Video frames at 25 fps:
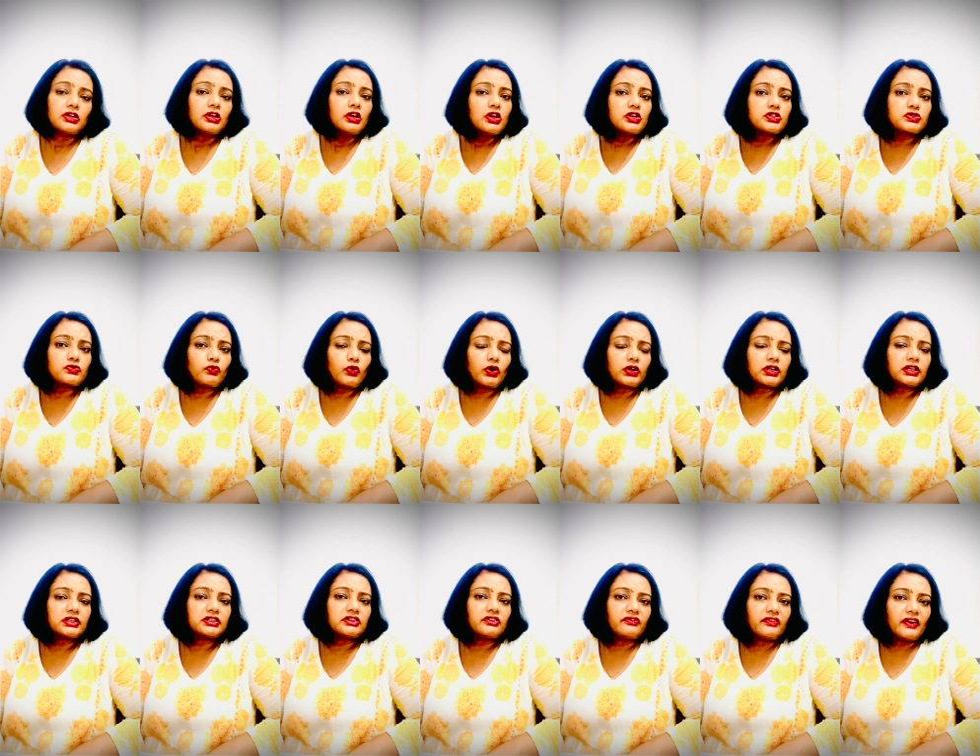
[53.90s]
So what
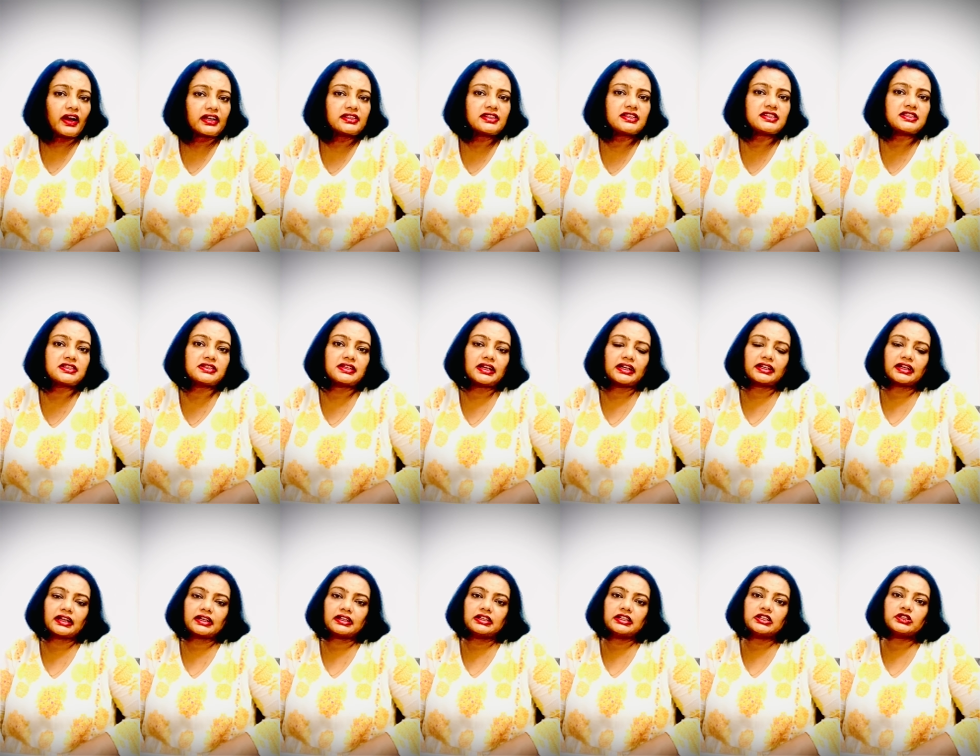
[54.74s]
are the factors that
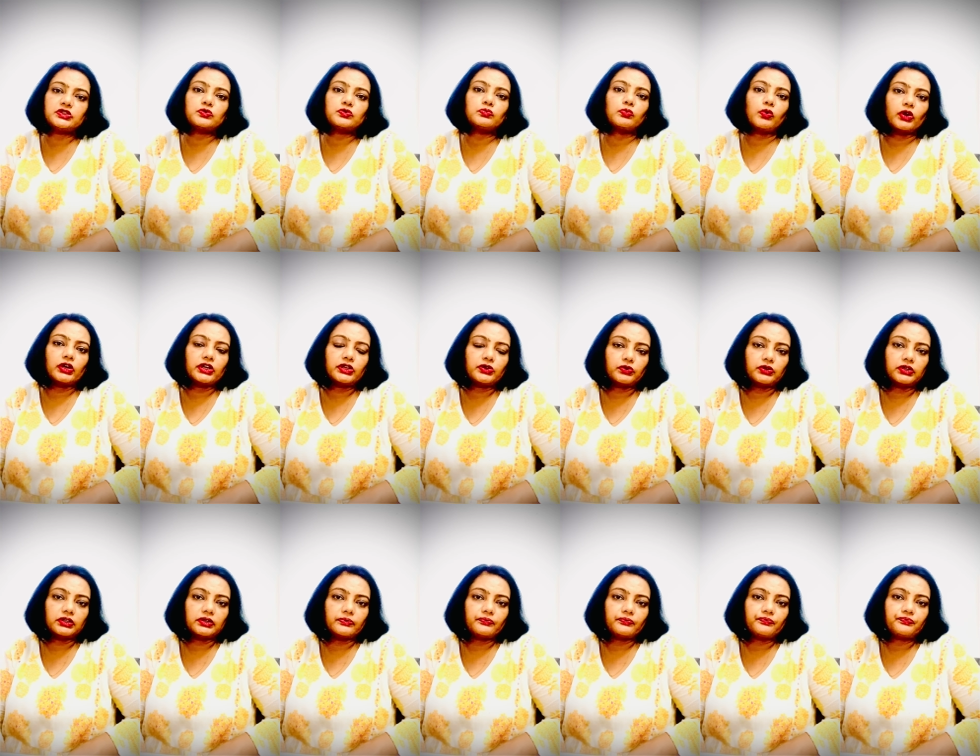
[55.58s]
can lead to body
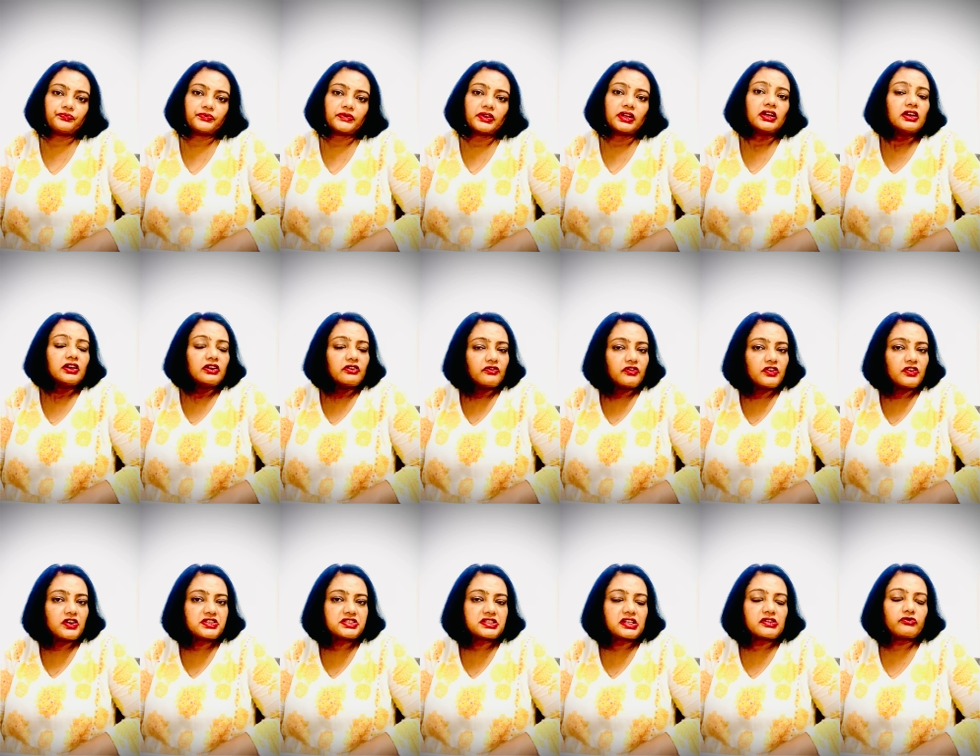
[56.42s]
odor?
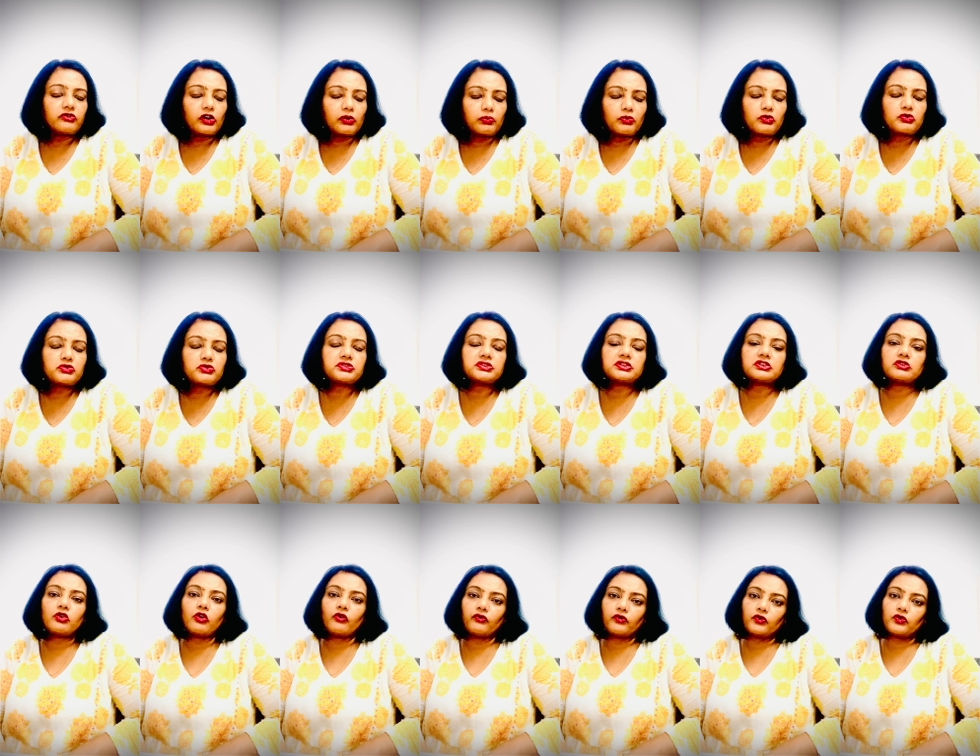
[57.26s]
First and foremost,
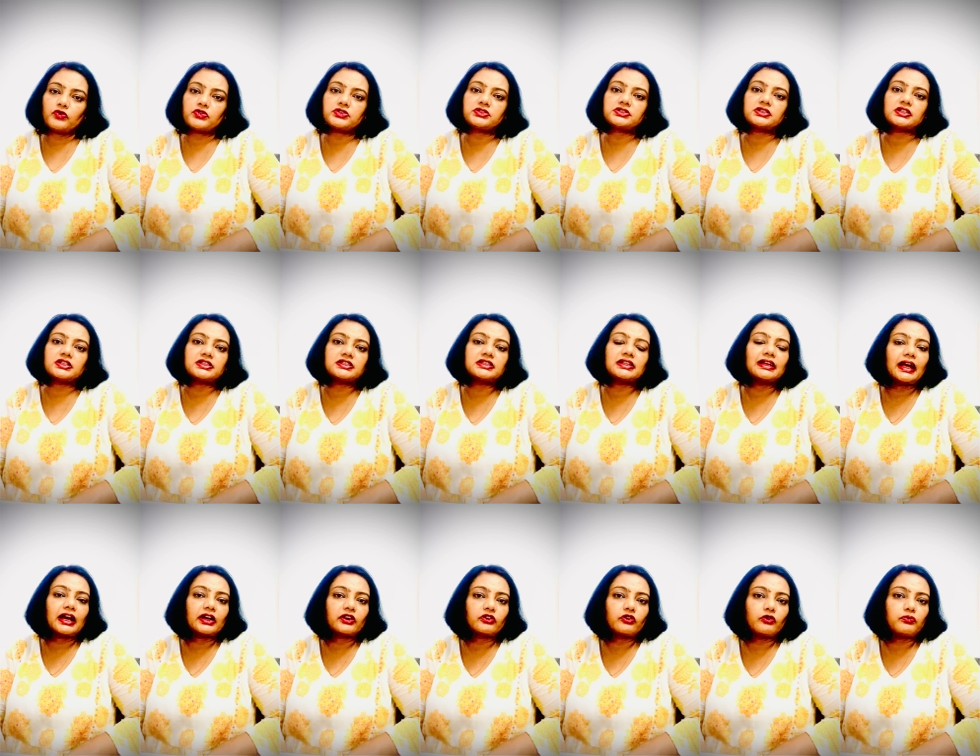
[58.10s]
of course, is the
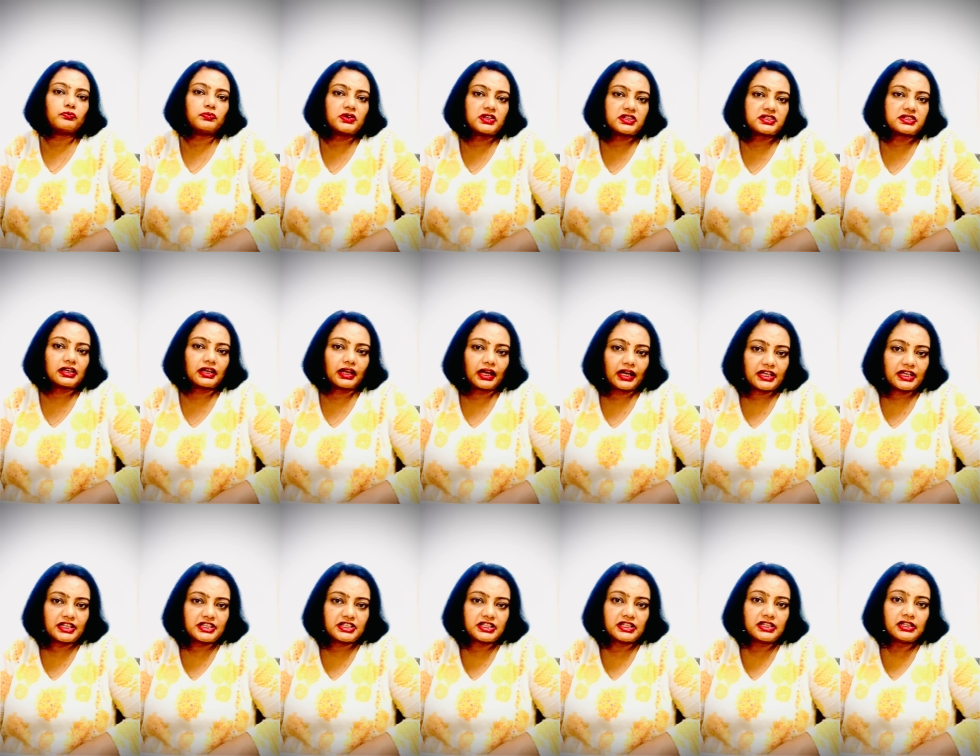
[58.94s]
lack of personal
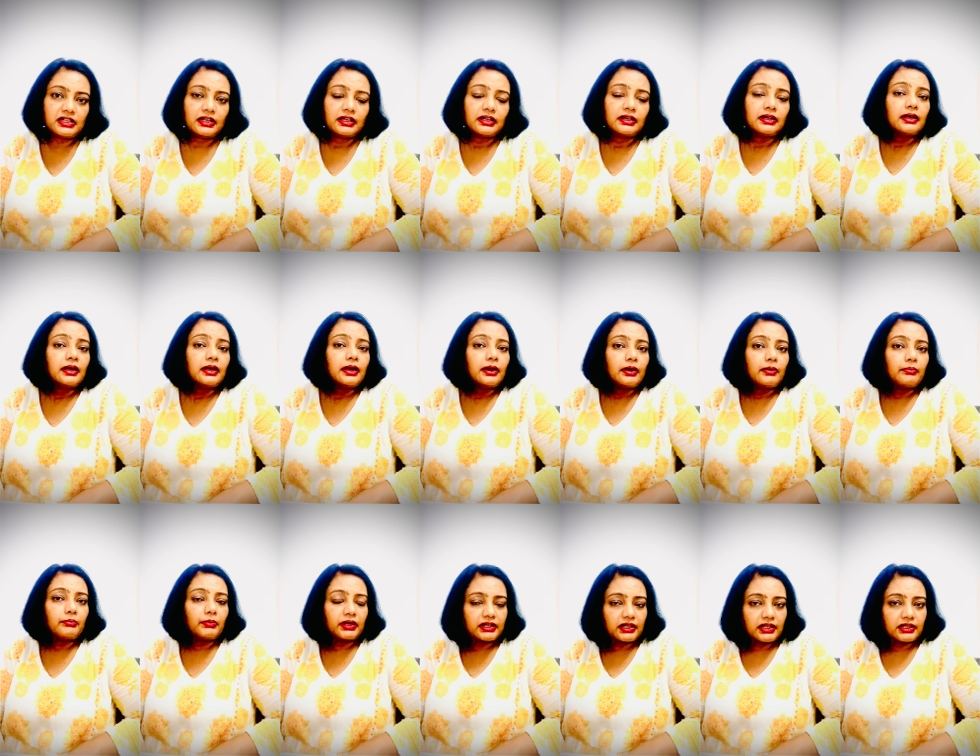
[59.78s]
hygiene,
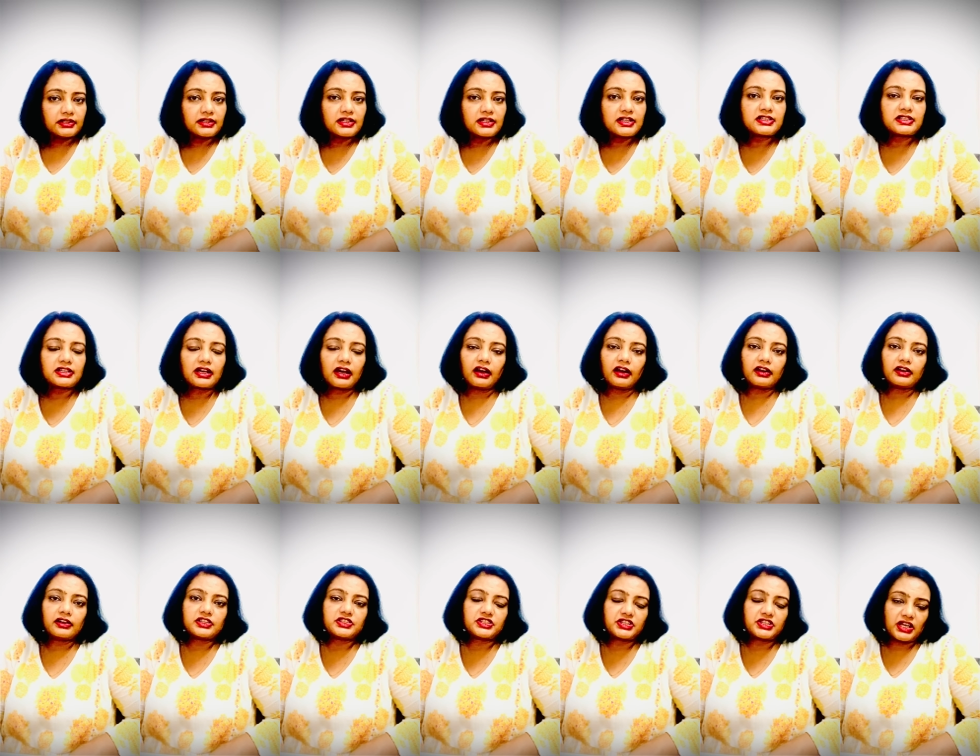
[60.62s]
but others are
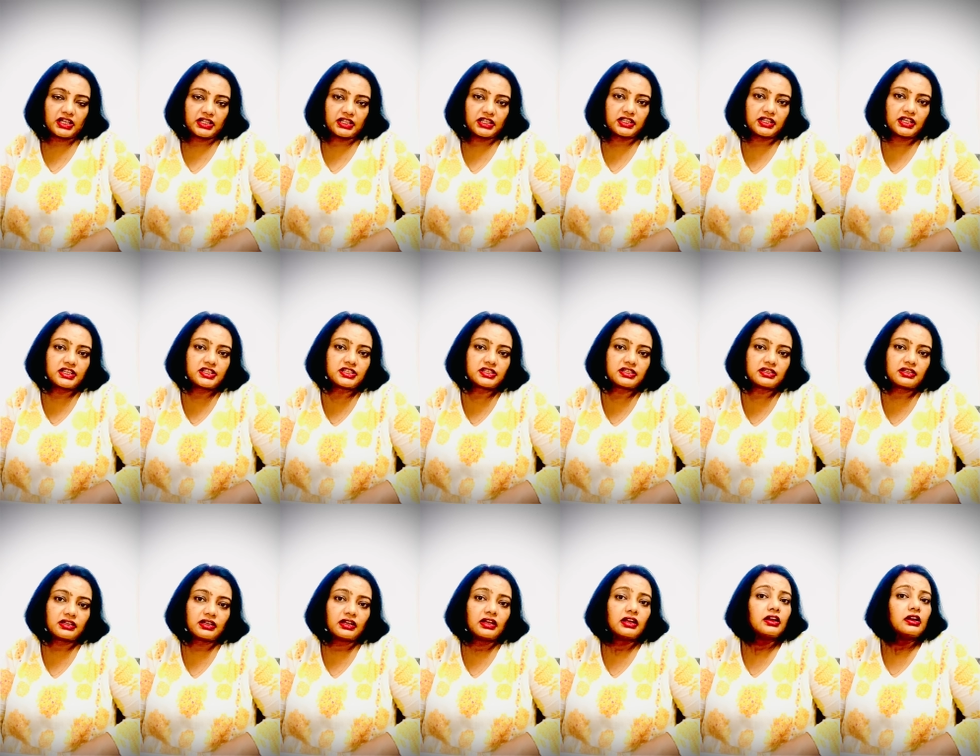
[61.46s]

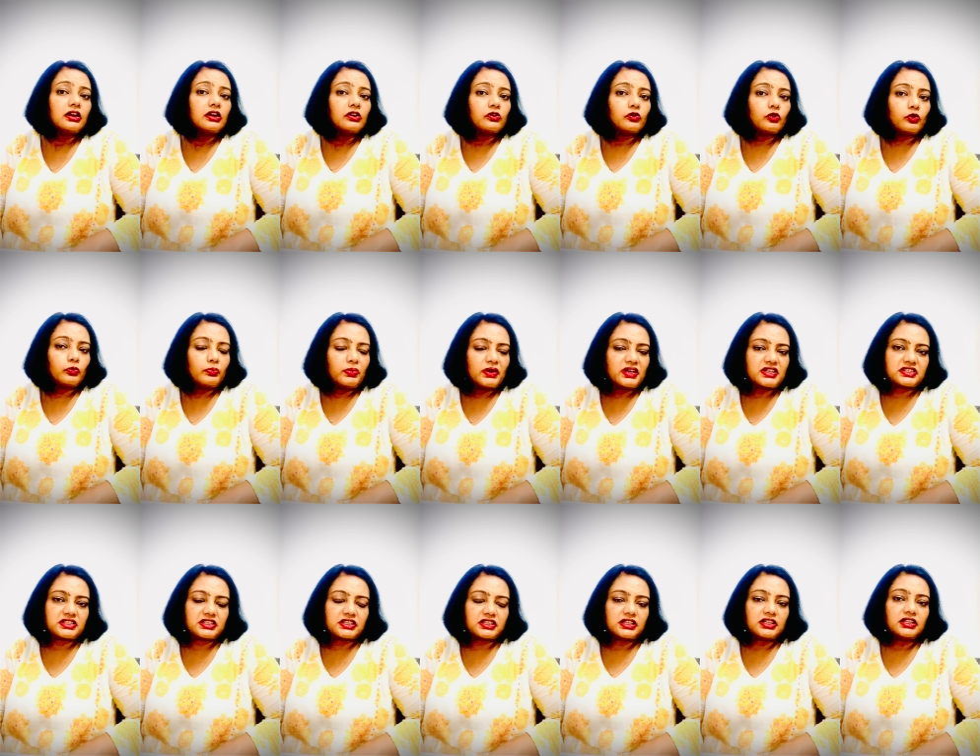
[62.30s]
genetics,
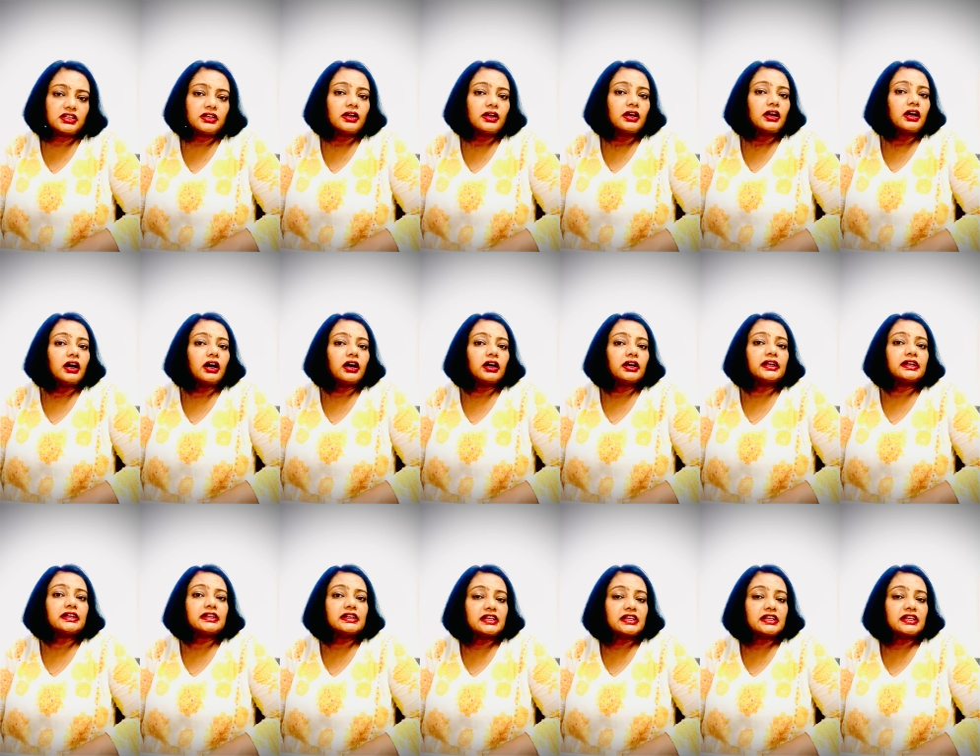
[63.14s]
obesity, uh, it